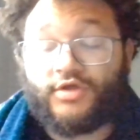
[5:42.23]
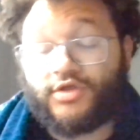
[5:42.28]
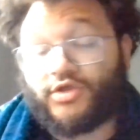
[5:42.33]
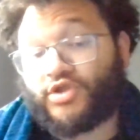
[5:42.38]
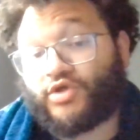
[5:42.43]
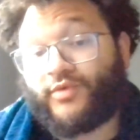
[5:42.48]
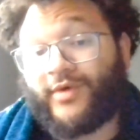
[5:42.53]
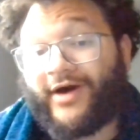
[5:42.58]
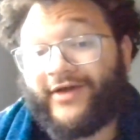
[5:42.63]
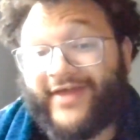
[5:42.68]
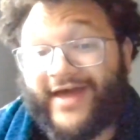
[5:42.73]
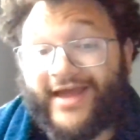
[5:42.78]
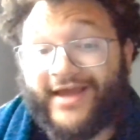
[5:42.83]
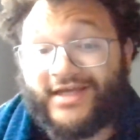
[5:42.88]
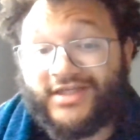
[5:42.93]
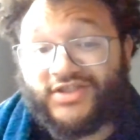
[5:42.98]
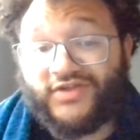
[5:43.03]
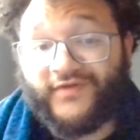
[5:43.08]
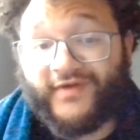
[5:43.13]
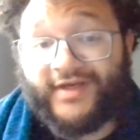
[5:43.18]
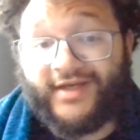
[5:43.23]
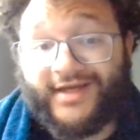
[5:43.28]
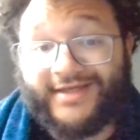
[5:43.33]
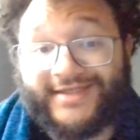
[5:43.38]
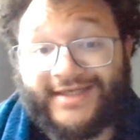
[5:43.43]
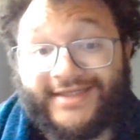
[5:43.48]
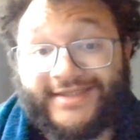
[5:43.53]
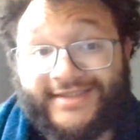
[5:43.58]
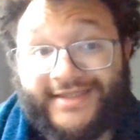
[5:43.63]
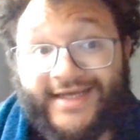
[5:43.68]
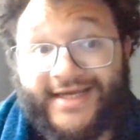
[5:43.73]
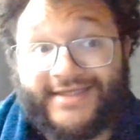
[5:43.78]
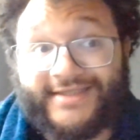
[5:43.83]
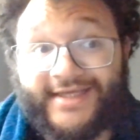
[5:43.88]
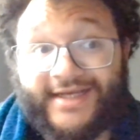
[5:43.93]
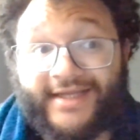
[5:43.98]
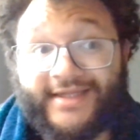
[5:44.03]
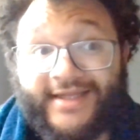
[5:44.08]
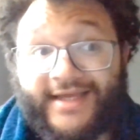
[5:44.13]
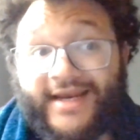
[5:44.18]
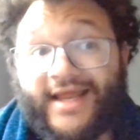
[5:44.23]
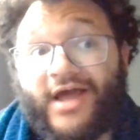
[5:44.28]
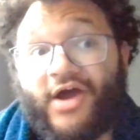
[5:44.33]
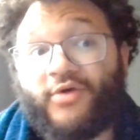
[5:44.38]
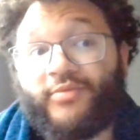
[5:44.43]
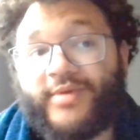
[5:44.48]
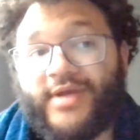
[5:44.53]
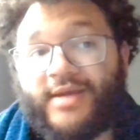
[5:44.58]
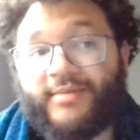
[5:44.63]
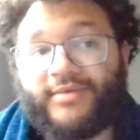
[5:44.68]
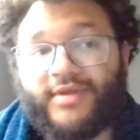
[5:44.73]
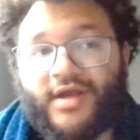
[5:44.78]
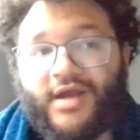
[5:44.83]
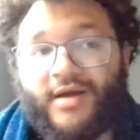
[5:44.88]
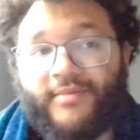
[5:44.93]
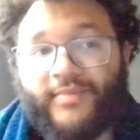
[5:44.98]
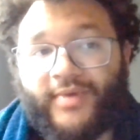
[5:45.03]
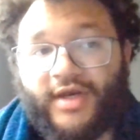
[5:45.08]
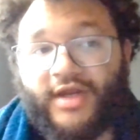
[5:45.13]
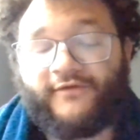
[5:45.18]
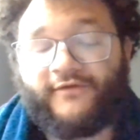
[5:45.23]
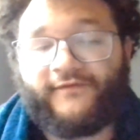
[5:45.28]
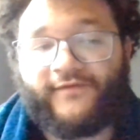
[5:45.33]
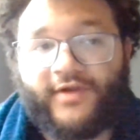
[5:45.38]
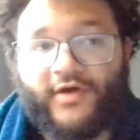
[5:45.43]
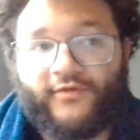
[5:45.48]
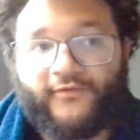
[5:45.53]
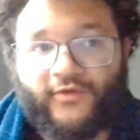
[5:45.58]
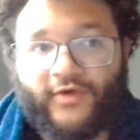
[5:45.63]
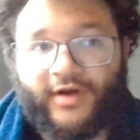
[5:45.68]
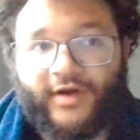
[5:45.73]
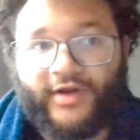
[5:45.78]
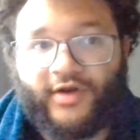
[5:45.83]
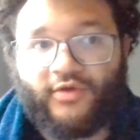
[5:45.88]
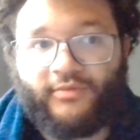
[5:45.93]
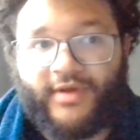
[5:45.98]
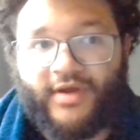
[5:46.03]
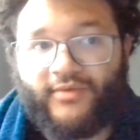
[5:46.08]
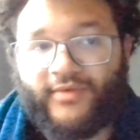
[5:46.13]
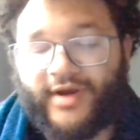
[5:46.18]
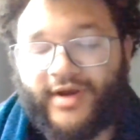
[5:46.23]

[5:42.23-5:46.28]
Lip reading: So while that history does exist and it did help keep the company afloat for a little bit,